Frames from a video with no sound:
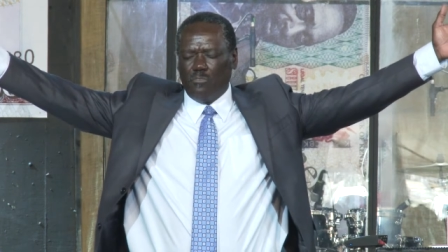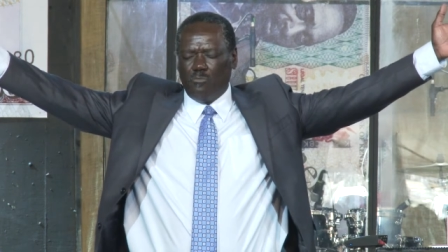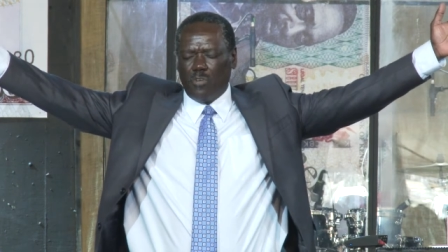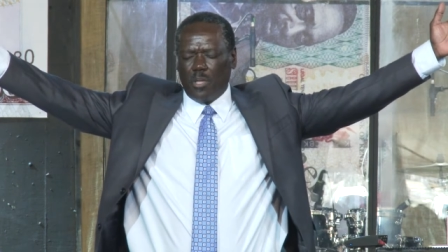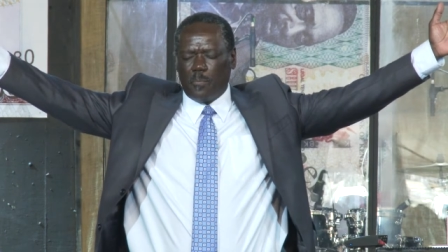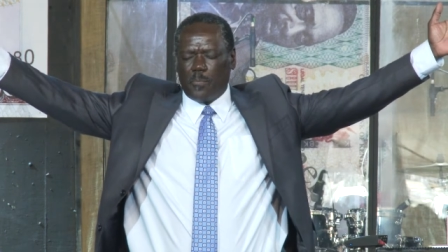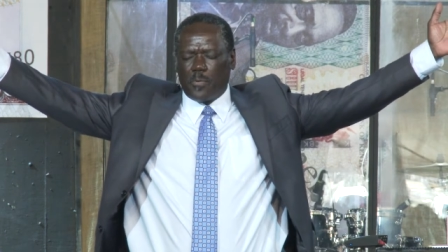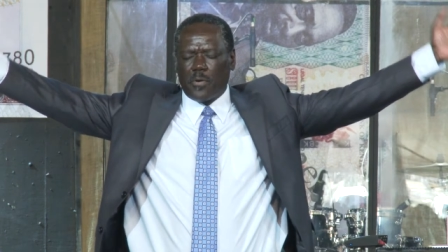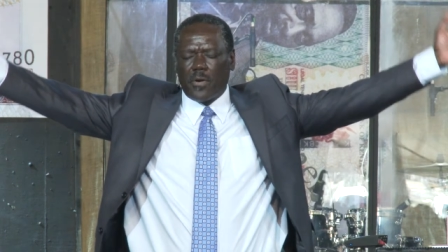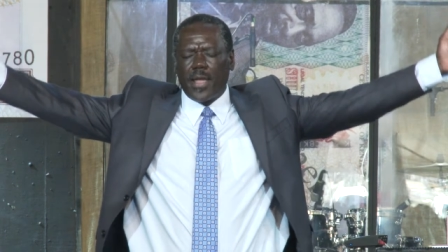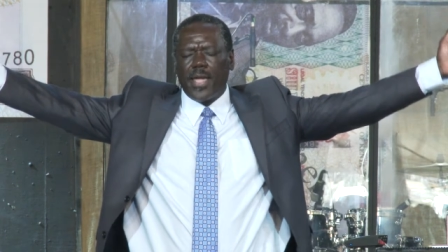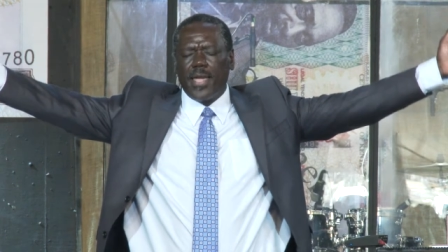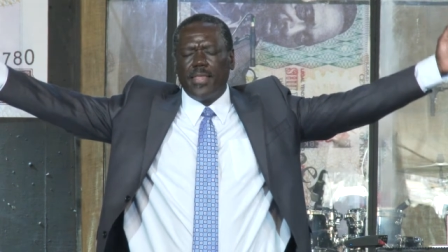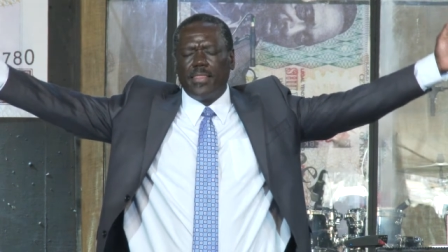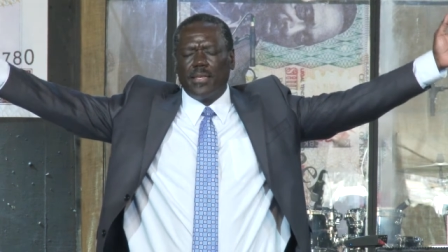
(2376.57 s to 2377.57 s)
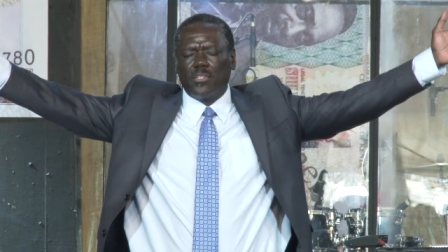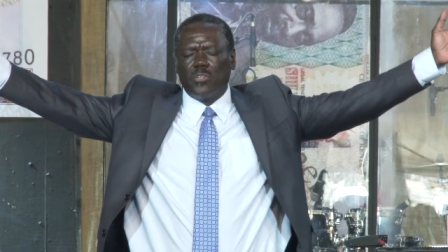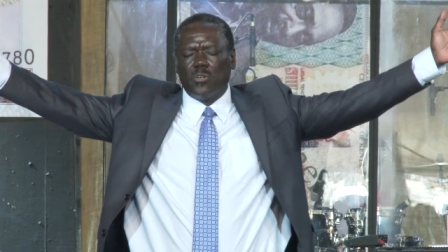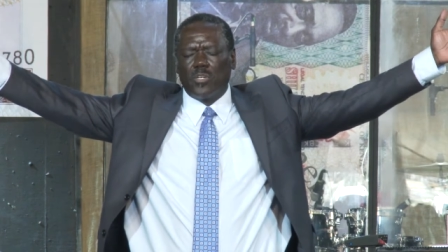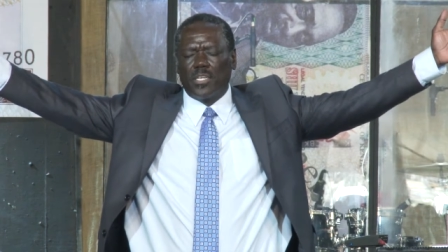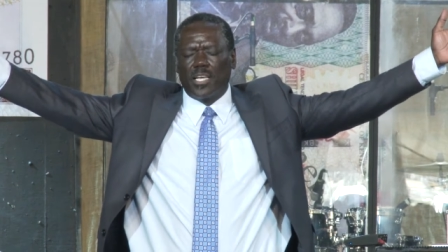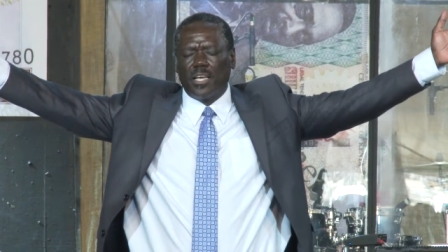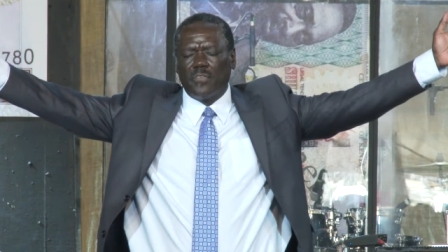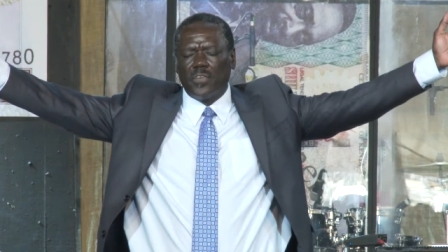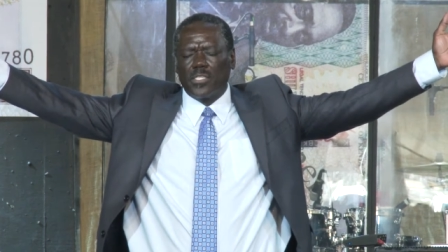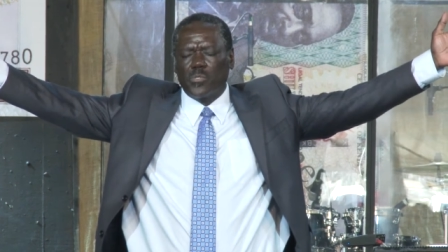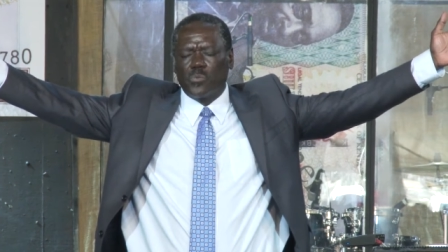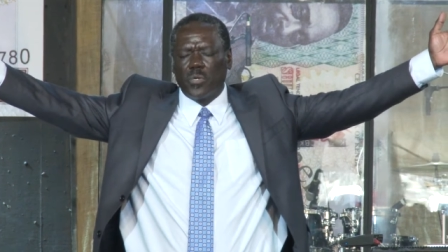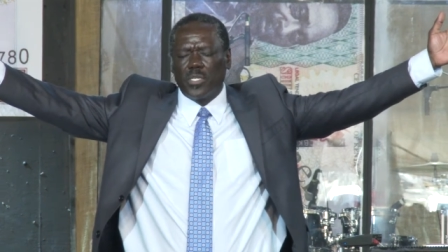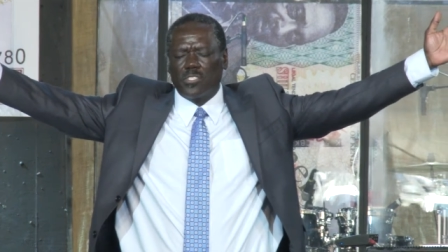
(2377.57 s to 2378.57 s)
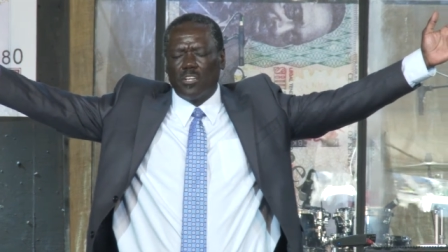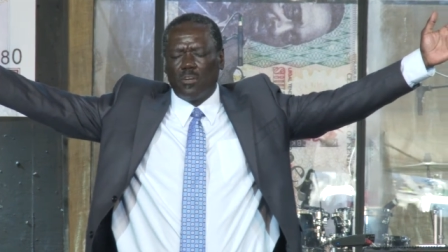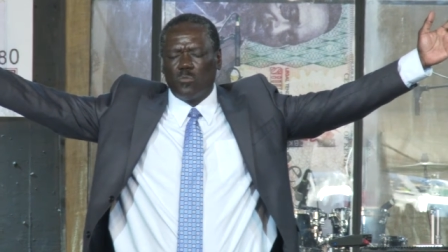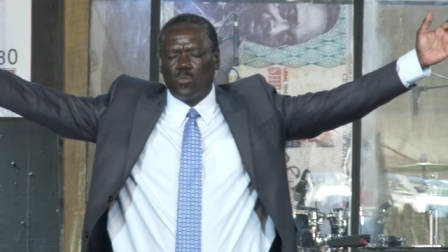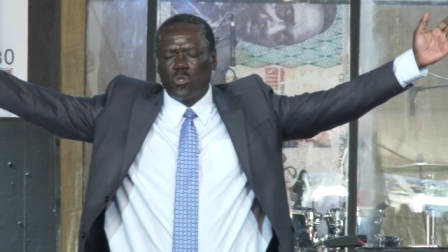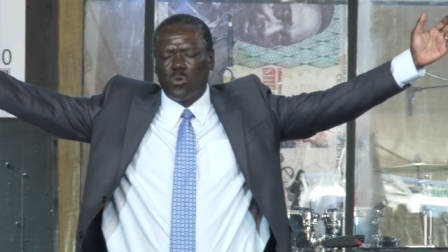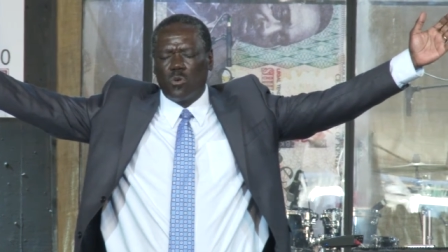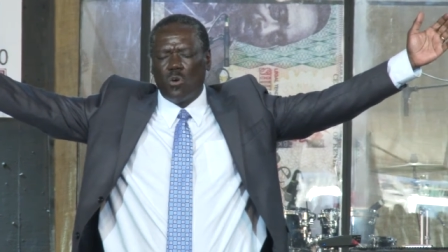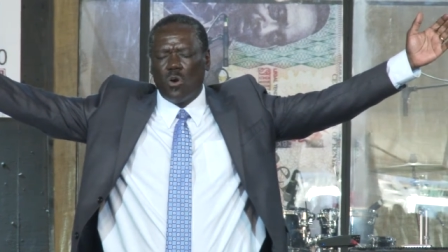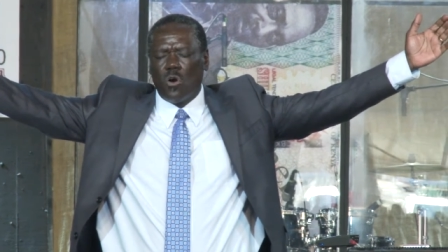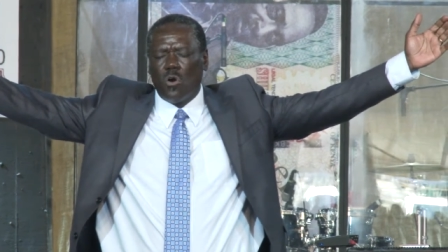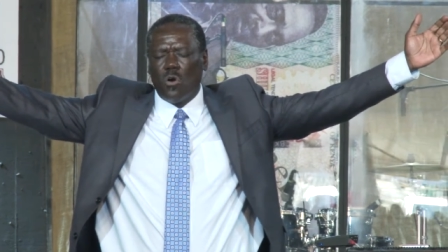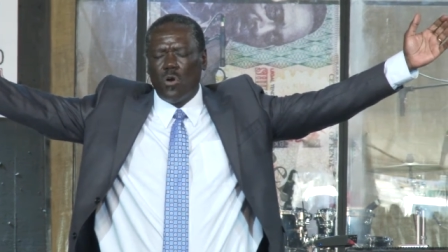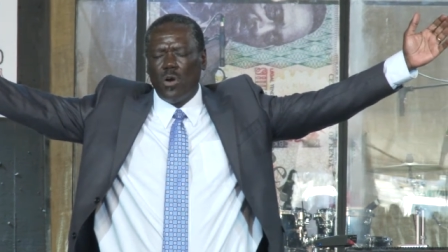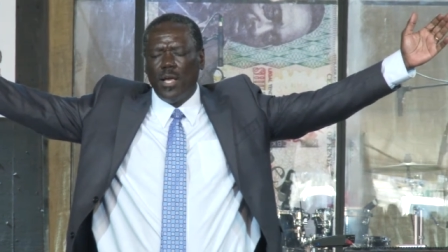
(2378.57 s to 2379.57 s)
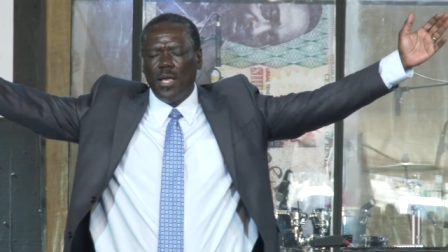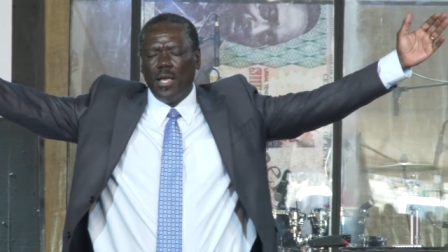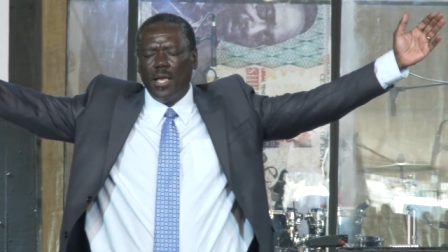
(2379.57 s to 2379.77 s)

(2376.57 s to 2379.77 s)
we pray that you would give us wisdom to go